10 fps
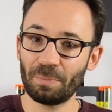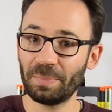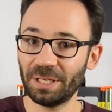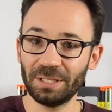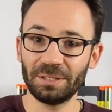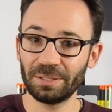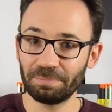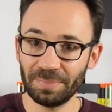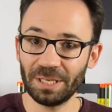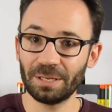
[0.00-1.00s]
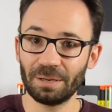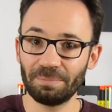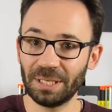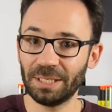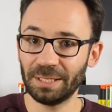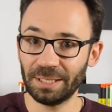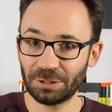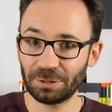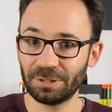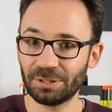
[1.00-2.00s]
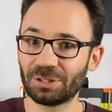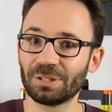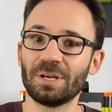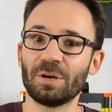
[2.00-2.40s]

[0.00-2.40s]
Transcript: many milliliters